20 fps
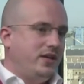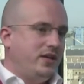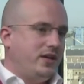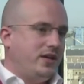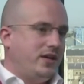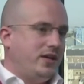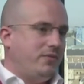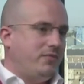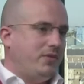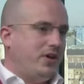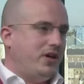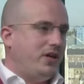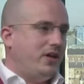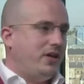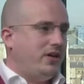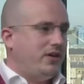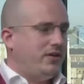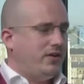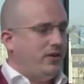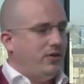
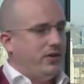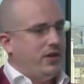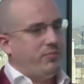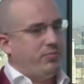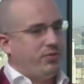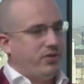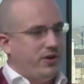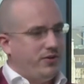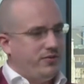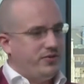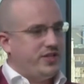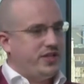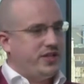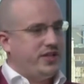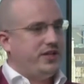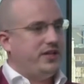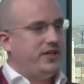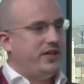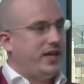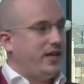are
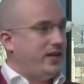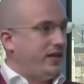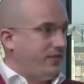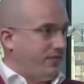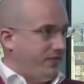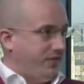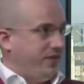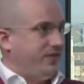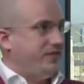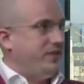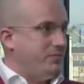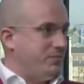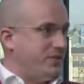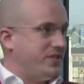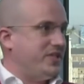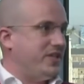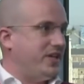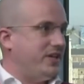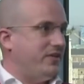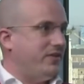approaching getting
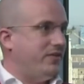50%